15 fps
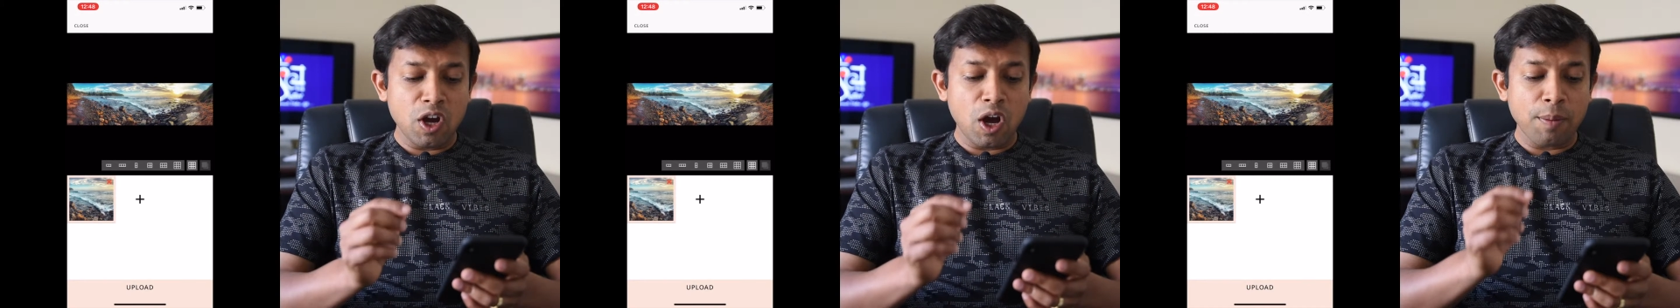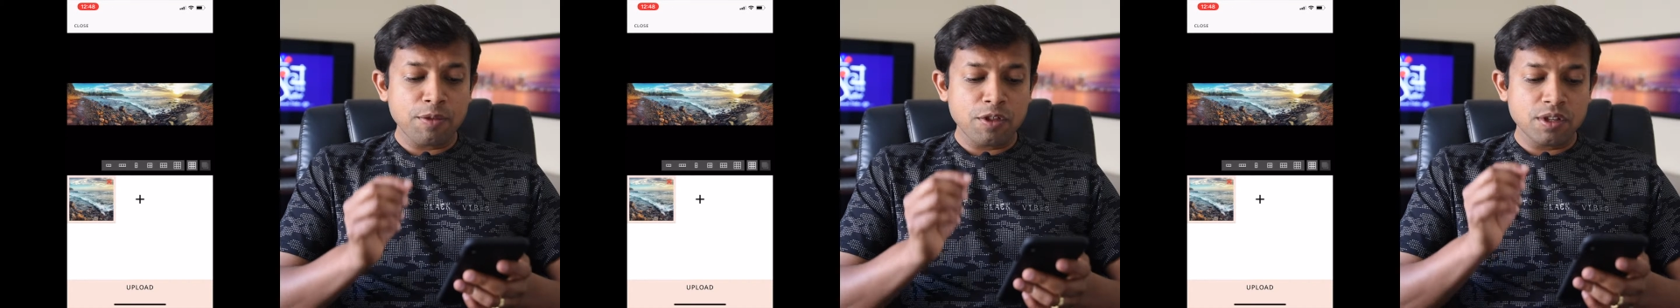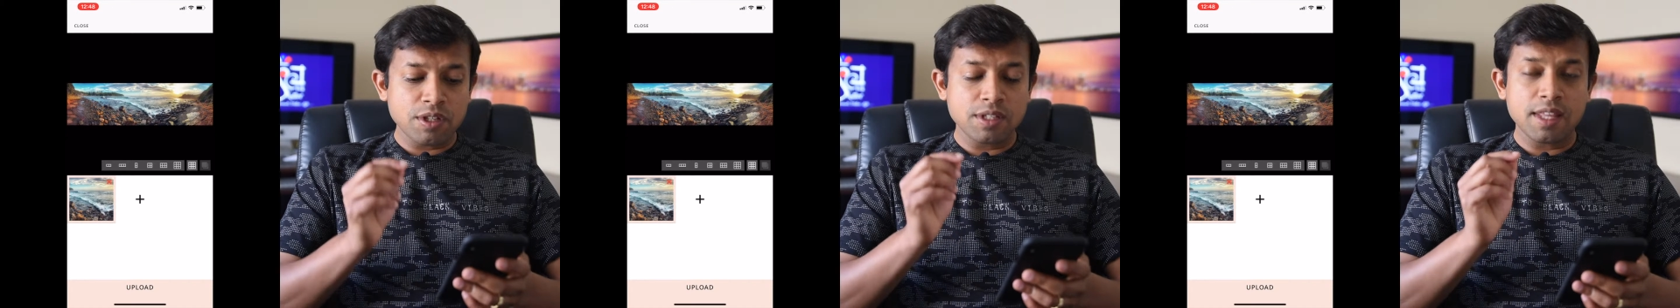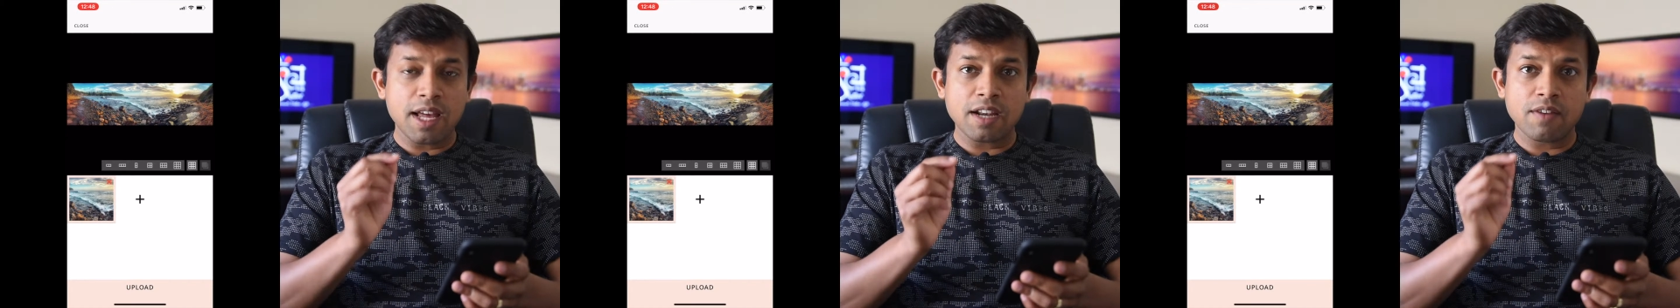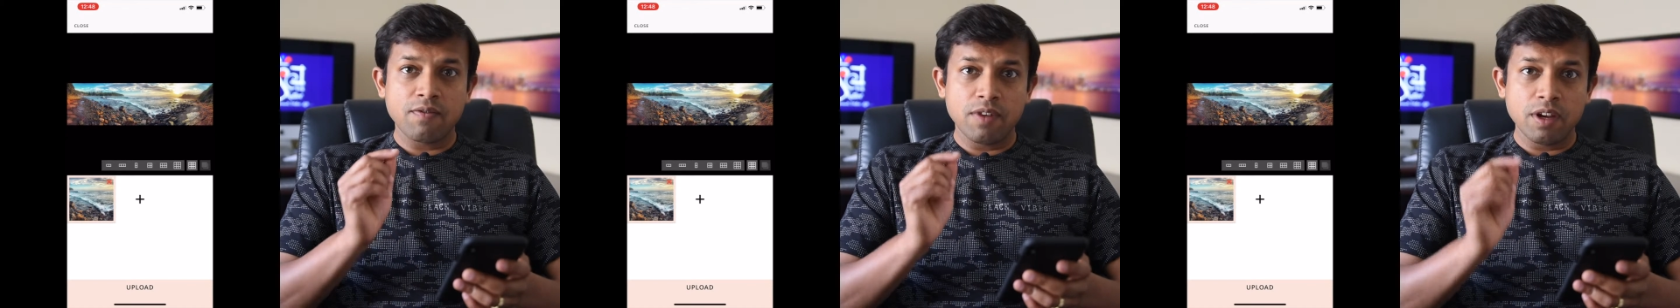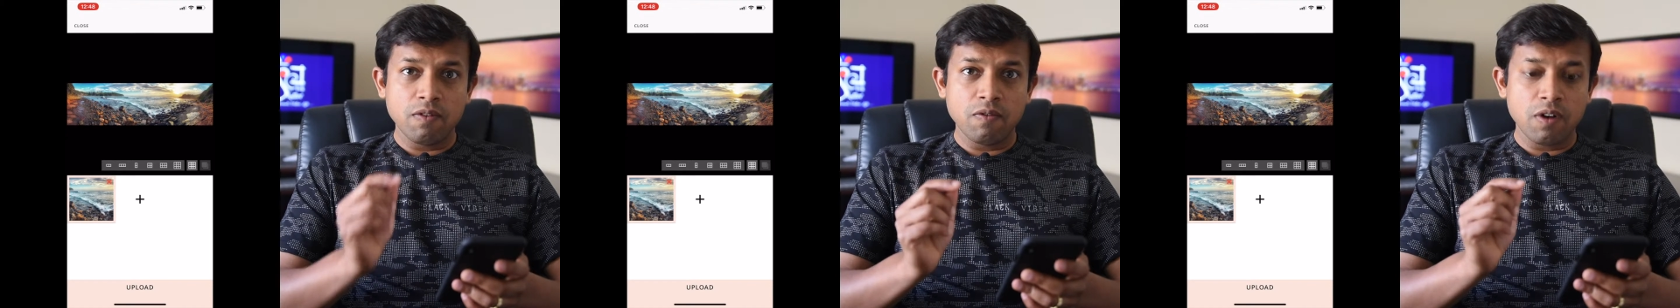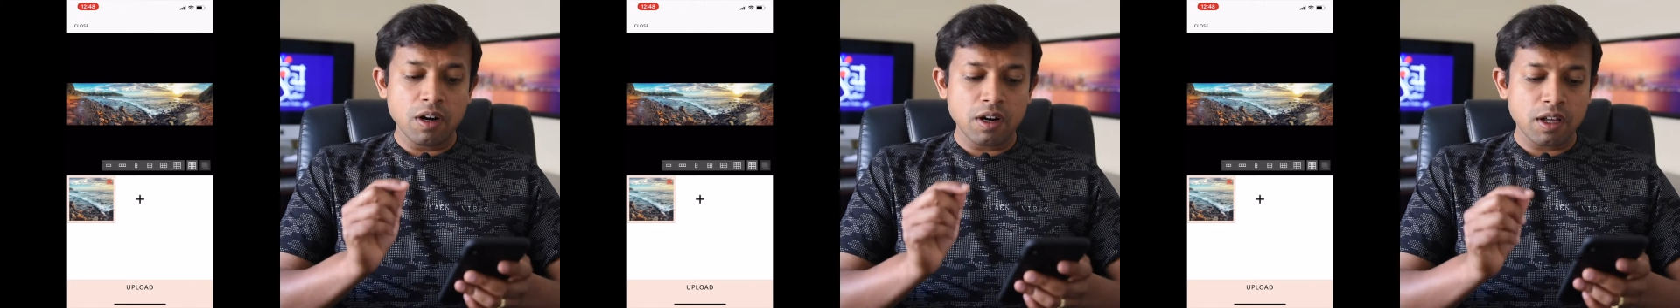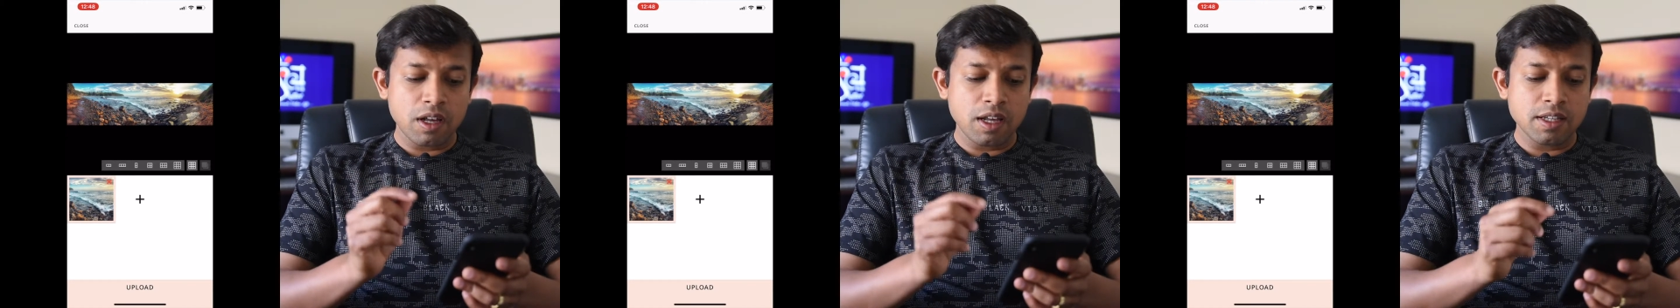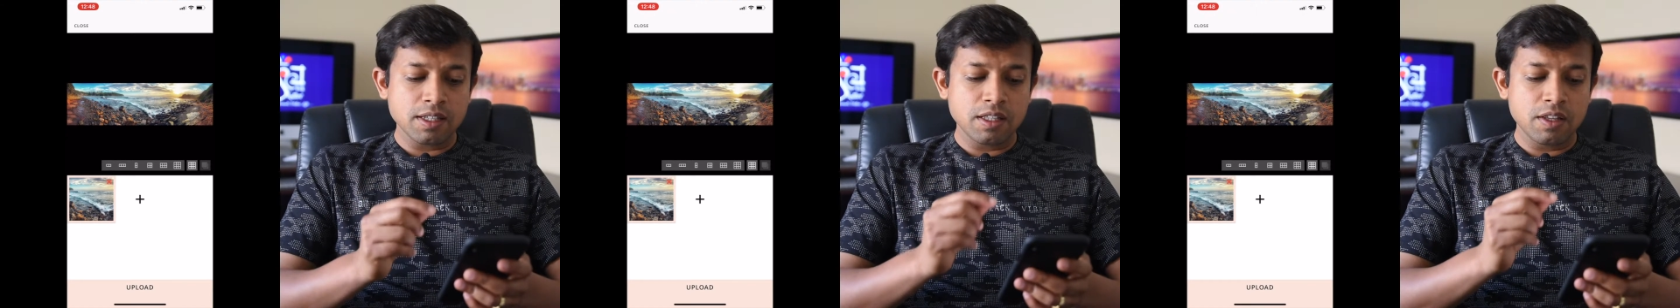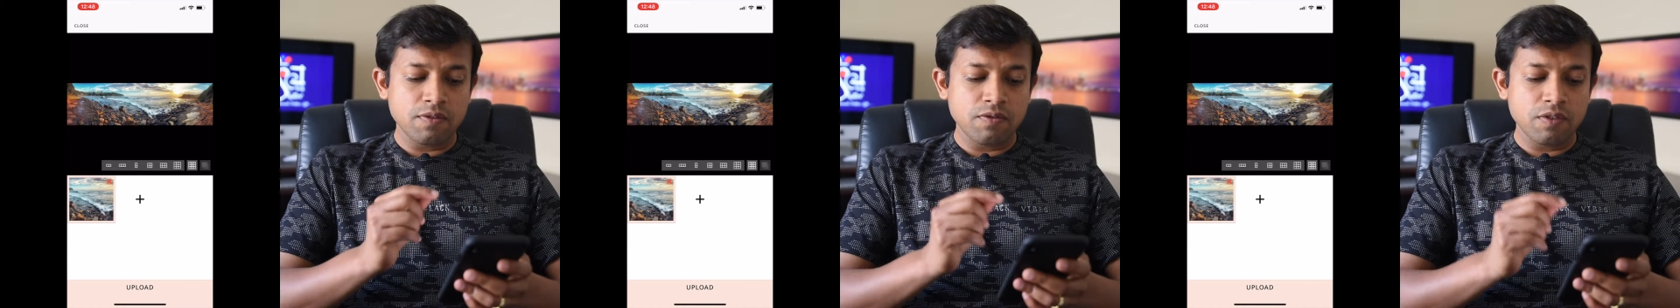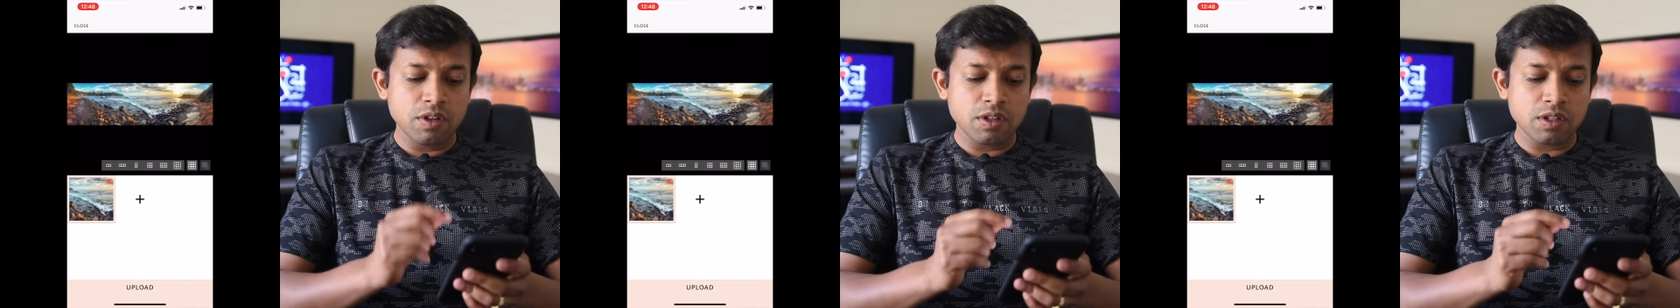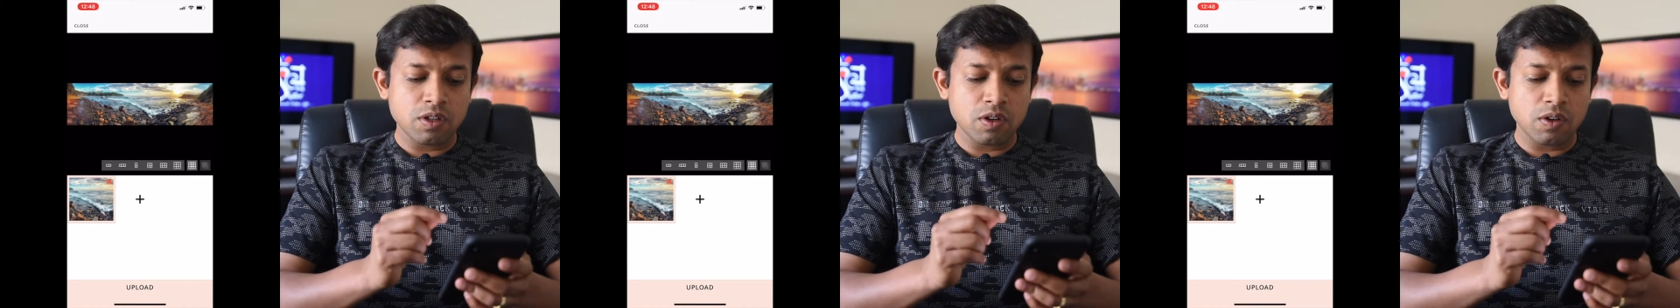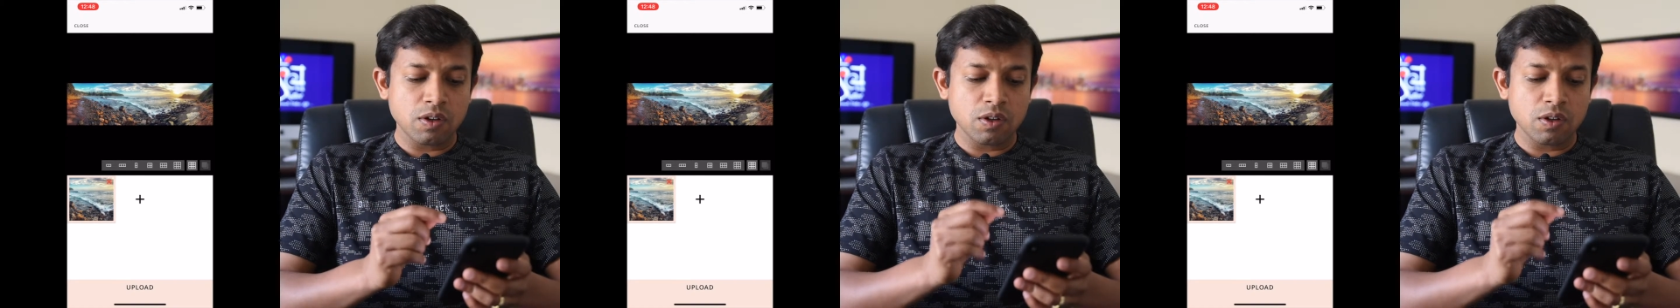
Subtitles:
options that will work is the first